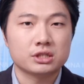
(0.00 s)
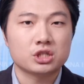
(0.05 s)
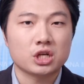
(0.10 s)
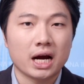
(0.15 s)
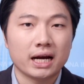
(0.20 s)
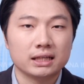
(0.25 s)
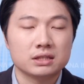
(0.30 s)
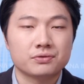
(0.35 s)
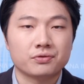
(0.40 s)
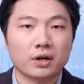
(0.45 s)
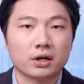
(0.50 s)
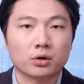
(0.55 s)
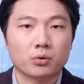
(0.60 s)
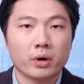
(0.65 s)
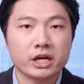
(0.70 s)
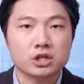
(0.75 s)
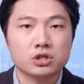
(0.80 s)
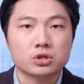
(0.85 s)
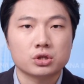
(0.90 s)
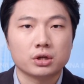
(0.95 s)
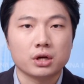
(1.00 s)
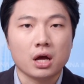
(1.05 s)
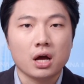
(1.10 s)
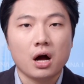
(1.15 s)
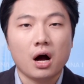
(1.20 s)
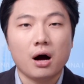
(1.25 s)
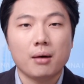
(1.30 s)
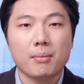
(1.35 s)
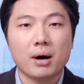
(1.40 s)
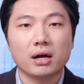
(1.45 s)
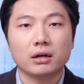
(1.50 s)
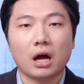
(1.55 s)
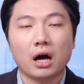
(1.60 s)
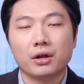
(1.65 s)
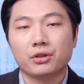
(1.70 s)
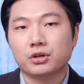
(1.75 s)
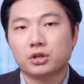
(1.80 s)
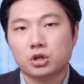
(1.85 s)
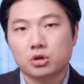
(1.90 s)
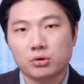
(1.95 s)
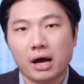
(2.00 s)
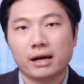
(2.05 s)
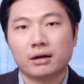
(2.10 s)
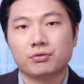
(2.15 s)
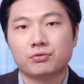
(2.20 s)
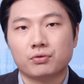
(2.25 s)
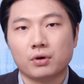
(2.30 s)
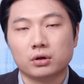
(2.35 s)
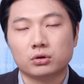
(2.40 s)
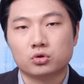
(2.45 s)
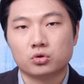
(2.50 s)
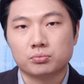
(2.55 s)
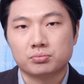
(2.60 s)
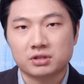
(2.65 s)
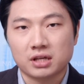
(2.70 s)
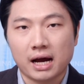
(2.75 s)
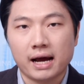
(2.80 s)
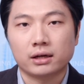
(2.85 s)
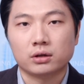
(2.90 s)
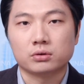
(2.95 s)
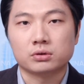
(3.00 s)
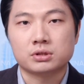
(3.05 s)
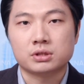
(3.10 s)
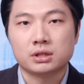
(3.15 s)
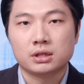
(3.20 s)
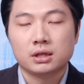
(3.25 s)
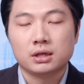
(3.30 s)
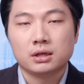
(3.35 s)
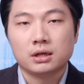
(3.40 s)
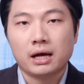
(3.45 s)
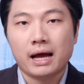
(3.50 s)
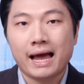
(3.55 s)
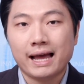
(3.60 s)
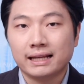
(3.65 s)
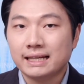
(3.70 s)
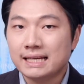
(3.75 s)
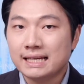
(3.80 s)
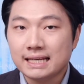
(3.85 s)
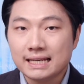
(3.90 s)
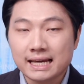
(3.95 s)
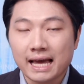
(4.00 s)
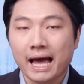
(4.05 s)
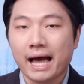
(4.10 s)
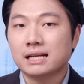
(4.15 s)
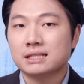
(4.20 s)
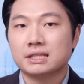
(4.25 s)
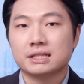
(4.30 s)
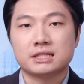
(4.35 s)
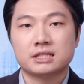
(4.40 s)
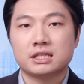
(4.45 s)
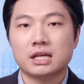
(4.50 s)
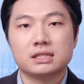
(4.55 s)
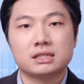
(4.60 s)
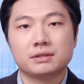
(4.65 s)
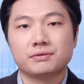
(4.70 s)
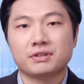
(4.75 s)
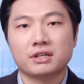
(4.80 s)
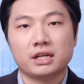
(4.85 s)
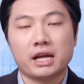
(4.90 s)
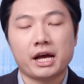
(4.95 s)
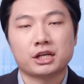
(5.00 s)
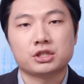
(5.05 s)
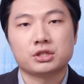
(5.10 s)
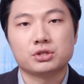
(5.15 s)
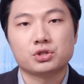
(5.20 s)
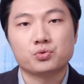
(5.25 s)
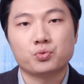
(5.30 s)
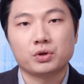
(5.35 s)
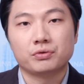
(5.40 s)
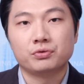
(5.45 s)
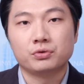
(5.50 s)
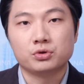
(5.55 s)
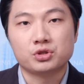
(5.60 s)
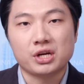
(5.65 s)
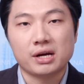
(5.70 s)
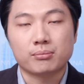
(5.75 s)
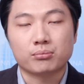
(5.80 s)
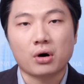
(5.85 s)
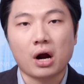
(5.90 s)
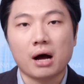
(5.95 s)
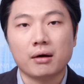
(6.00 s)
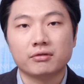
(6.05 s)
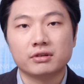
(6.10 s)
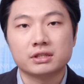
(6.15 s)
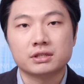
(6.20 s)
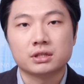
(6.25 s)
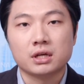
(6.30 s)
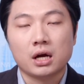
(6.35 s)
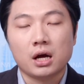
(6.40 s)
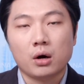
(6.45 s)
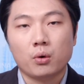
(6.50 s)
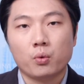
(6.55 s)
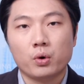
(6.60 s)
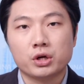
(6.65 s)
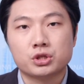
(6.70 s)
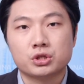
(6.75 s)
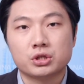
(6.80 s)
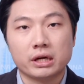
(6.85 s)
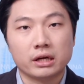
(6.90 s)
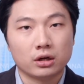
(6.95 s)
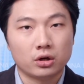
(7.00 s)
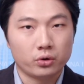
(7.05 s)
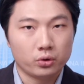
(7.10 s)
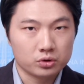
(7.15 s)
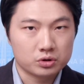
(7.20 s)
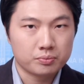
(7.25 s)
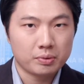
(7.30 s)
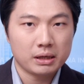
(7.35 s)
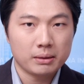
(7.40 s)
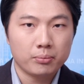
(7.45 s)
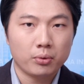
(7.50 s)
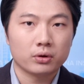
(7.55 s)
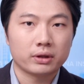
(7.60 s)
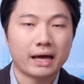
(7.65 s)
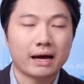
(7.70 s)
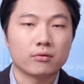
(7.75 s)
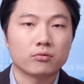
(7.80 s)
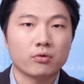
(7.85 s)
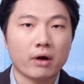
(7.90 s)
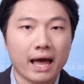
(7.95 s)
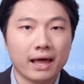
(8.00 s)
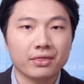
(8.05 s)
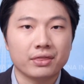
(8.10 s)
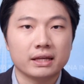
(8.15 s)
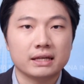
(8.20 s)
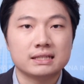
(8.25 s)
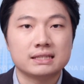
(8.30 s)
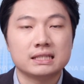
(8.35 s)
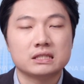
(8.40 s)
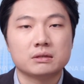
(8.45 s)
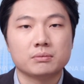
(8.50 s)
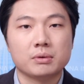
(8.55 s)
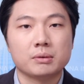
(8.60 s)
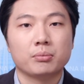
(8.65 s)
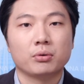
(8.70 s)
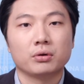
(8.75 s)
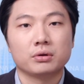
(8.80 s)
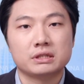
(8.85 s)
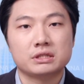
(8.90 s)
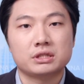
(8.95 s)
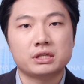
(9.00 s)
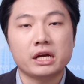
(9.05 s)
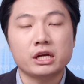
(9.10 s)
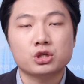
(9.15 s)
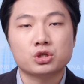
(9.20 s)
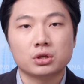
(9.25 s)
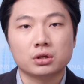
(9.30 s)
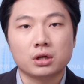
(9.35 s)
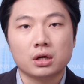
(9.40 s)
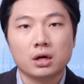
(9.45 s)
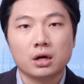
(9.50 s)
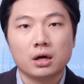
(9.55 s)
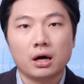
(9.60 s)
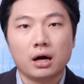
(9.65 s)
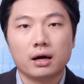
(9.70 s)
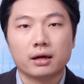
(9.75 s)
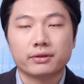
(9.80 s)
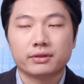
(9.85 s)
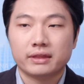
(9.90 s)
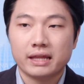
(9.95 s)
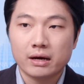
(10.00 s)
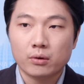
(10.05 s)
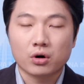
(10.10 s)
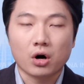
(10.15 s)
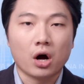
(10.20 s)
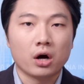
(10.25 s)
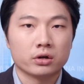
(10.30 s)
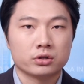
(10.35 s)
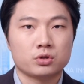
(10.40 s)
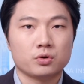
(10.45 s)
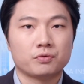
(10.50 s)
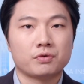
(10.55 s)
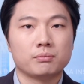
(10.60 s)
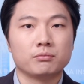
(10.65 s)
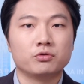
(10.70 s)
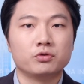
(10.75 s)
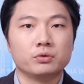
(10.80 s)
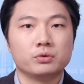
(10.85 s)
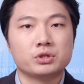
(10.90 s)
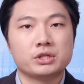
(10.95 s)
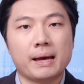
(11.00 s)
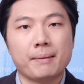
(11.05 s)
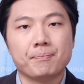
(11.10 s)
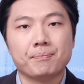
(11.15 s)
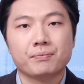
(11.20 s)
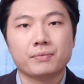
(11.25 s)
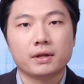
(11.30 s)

Chinese Federation, among other United Front Group titles. And he has extensive connections with Fujian province, which includes people that ran the CCP police station. They were also from Fujian.